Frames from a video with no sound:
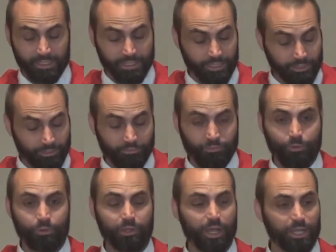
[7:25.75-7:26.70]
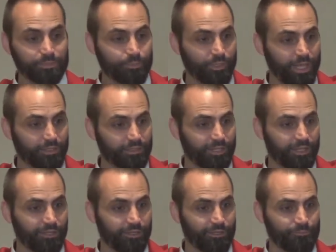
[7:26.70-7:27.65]
get the full gospel out
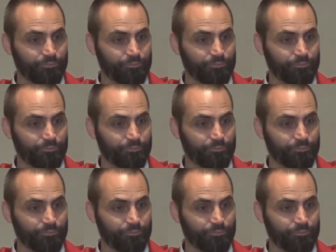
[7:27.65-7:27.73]
there.